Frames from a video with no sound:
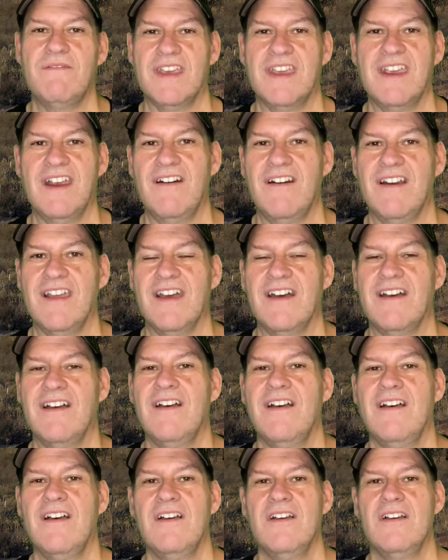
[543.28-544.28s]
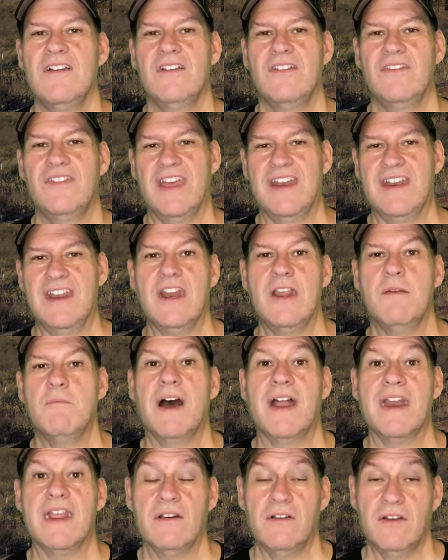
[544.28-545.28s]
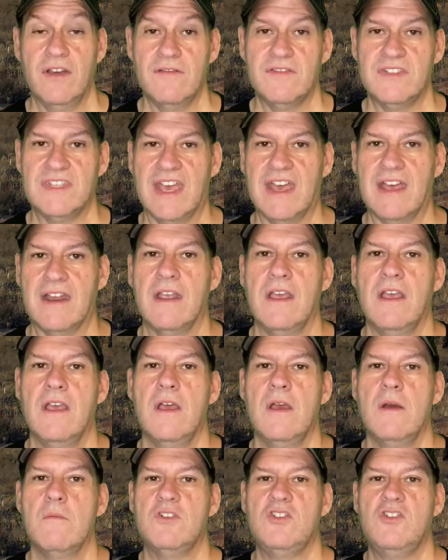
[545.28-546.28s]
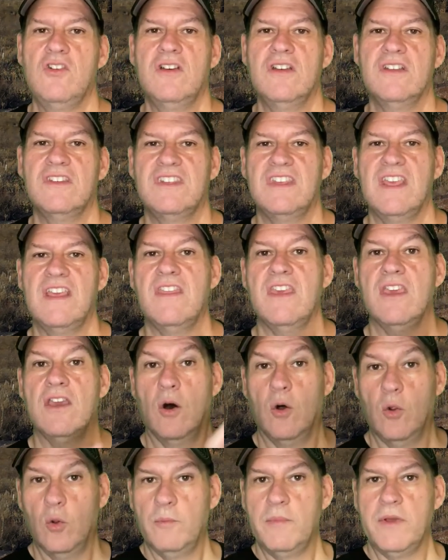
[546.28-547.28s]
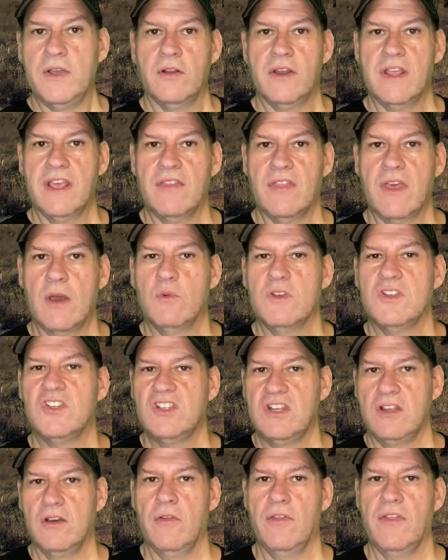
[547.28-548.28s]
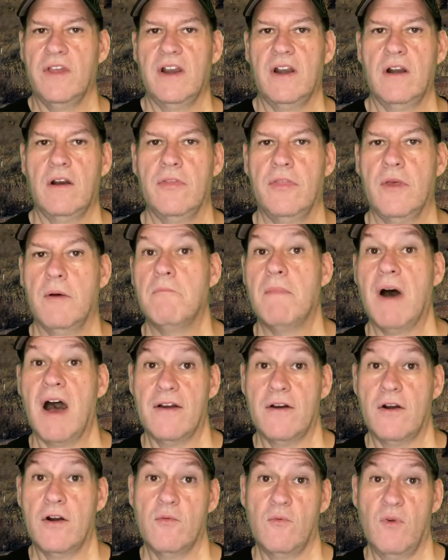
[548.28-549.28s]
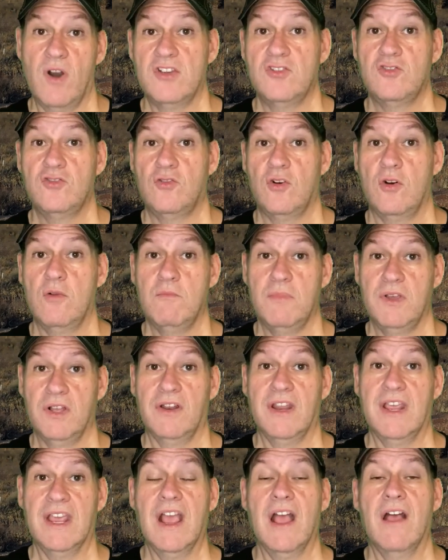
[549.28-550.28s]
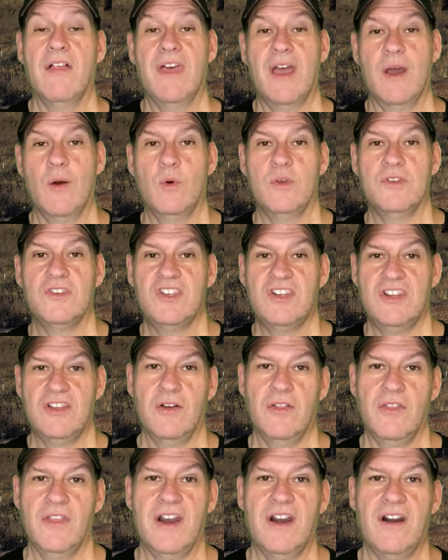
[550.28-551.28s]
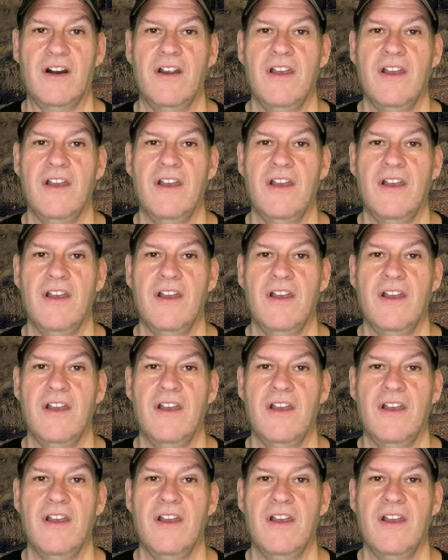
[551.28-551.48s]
area that anybody lives at. But you could see the old building that was still there, the modern restroom building that was still there.